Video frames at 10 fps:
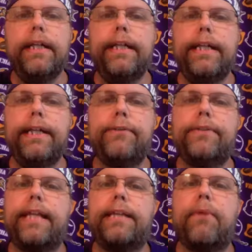Eagles
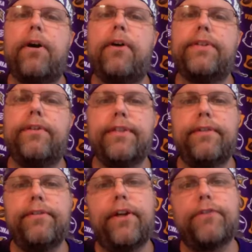take the ball
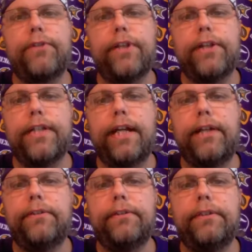77 yards for a
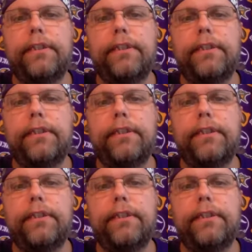touchdown.